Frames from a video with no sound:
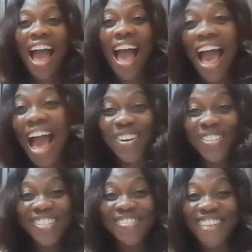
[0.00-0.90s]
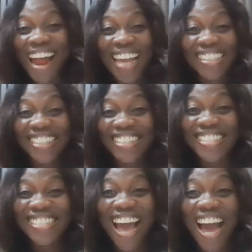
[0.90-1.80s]
how to write the
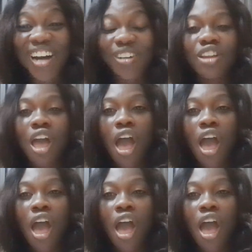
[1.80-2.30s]
sound.